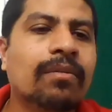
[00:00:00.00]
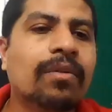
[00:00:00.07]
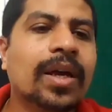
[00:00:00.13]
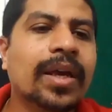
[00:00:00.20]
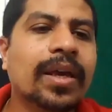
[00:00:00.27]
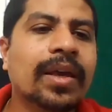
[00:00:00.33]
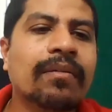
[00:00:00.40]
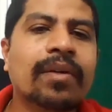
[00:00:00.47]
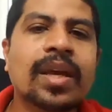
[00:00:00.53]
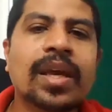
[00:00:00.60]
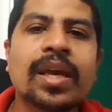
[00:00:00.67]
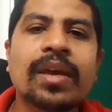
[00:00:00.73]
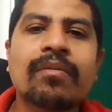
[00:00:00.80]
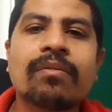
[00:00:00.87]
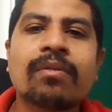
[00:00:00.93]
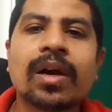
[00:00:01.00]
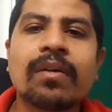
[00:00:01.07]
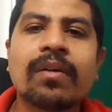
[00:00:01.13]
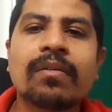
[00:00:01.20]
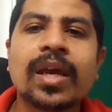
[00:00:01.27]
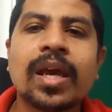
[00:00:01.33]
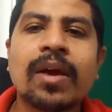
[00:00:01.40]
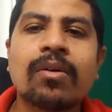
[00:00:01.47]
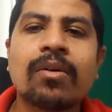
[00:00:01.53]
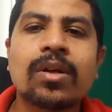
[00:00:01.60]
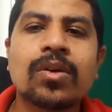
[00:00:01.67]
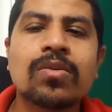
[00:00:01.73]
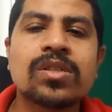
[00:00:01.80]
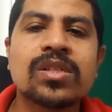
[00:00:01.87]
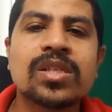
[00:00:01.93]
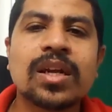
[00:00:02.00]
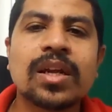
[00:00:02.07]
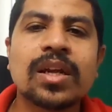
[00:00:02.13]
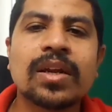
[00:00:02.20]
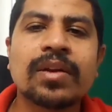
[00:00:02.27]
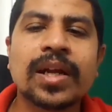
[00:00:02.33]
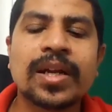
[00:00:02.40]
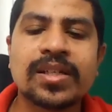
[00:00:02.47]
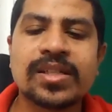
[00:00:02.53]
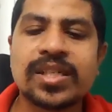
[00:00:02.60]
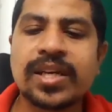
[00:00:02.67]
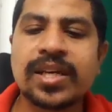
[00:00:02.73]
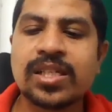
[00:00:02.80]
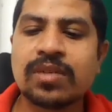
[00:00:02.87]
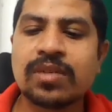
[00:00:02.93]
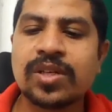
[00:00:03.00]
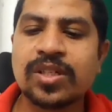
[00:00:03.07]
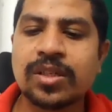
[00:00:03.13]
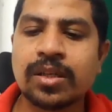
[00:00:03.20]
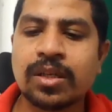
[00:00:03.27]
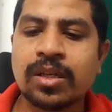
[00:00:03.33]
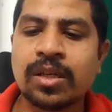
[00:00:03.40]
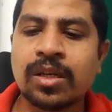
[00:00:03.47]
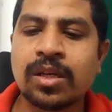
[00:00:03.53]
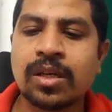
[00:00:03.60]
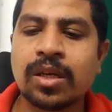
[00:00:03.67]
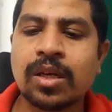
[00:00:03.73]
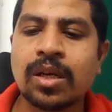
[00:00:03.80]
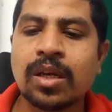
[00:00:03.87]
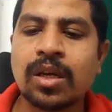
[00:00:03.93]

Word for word: Why we why we have to use here an energy conservation uh,